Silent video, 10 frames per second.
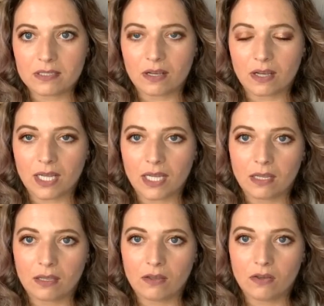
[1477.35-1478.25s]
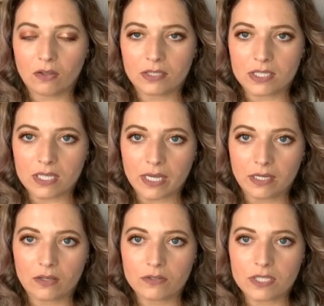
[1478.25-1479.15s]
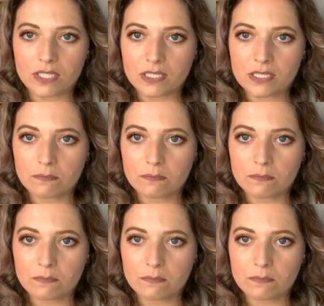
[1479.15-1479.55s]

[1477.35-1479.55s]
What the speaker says: I got the diagnosis